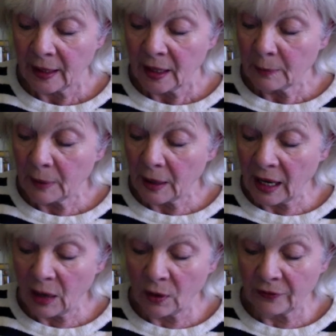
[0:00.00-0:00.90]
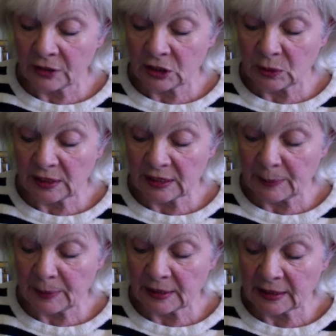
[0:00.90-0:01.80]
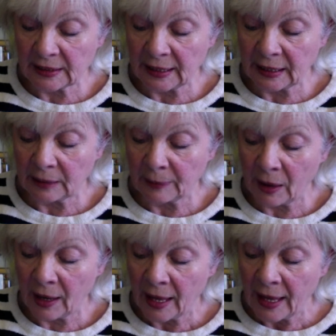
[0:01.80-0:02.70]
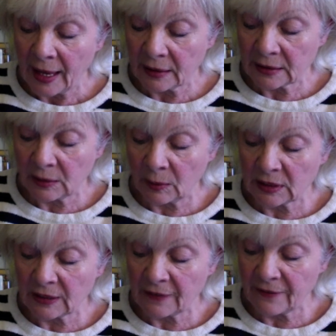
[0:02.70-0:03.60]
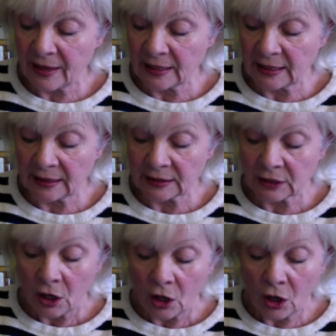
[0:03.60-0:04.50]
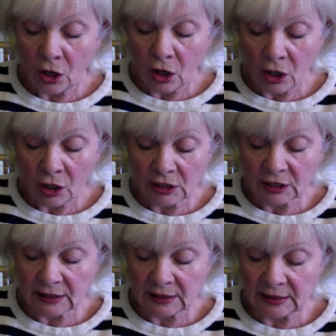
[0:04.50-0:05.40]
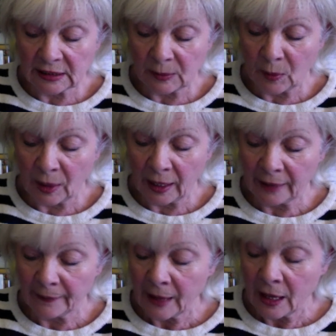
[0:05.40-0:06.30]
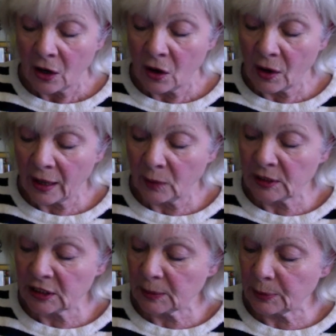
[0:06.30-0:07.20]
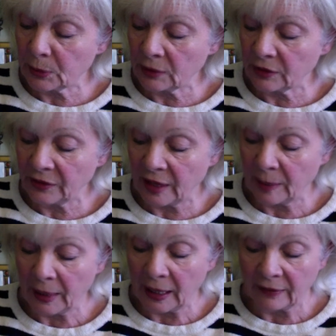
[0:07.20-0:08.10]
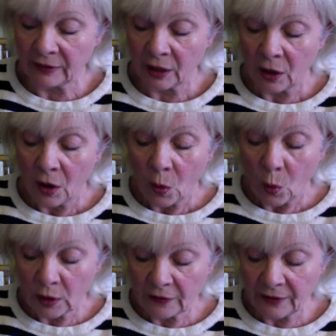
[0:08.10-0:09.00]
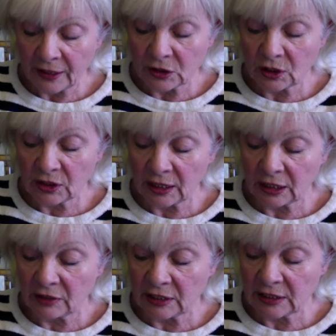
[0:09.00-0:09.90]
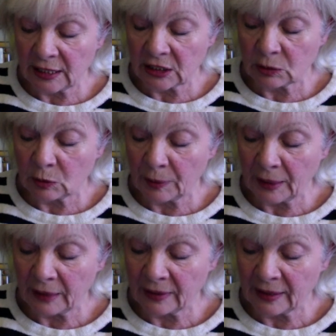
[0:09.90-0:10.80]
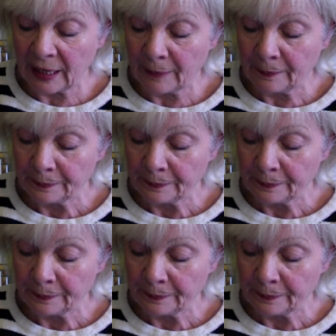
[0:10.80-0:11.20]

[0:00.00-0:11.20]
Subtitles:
But how often do we slip into thinking about how someone has offended us or hurt us in some way, or how we disapprove of their behaviour? What effect do you think your intention will be having them?